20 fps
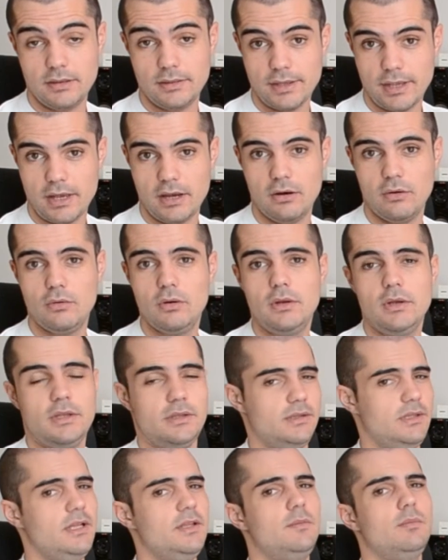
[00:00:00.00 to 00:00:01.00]
now,
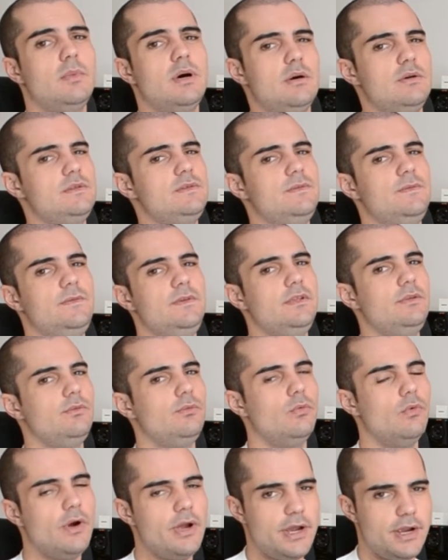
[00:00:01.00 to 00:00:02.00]
that mouse feet
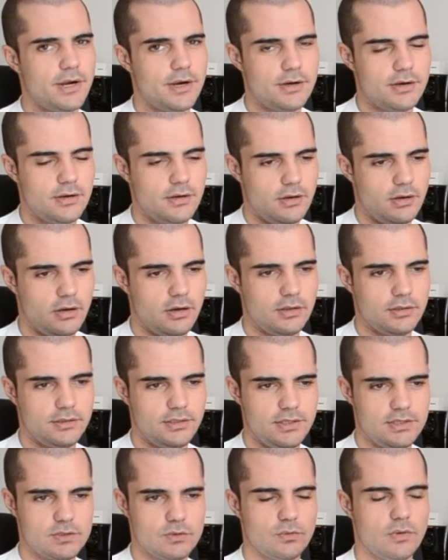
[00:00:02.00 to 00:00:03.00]
wear on
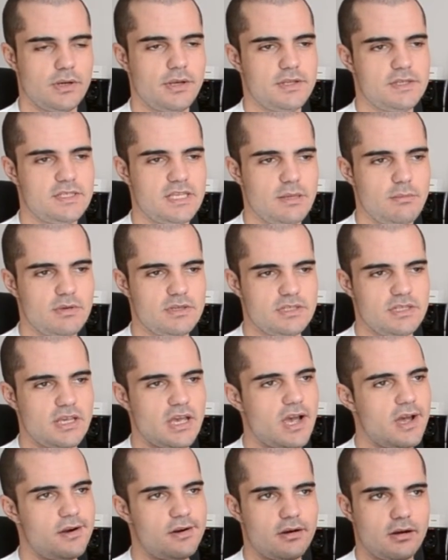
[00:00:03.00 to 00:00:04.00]
this one, the same as the
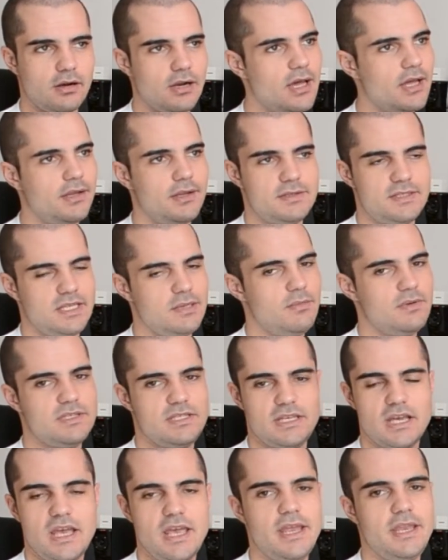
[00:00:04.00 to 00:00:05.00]
Ironclad, the same
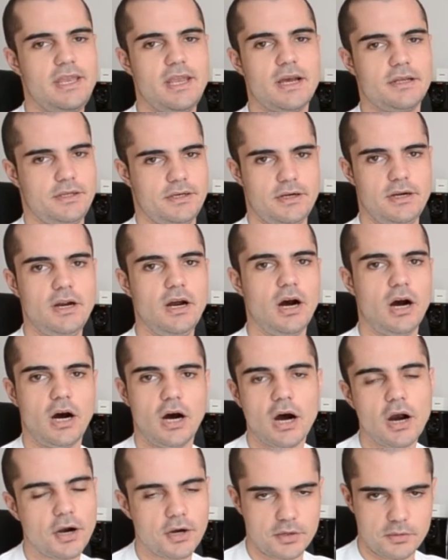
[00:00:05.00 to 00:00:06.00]
as any other
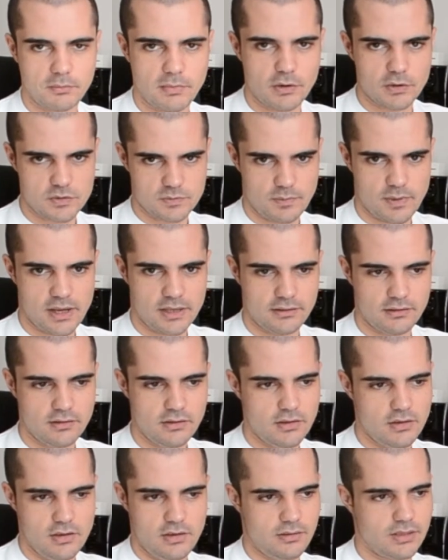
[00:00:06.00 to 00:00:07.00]
hard mouse pad,
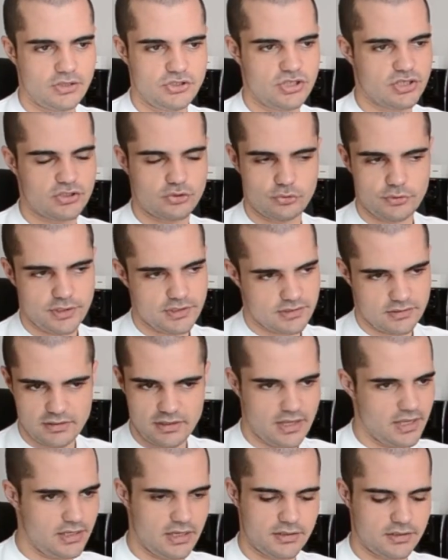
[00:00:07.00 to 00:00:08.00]
not just Razer,
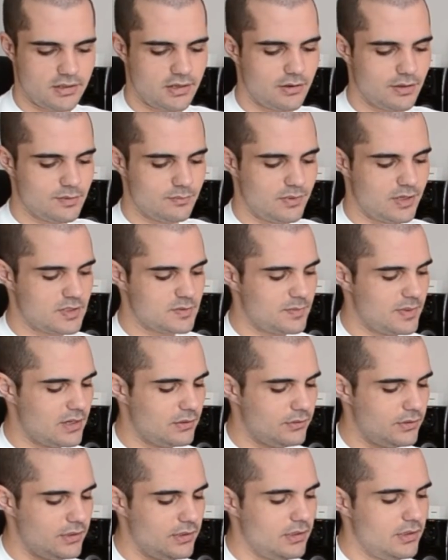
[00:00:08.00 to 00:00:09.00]
any other hard mouse pad.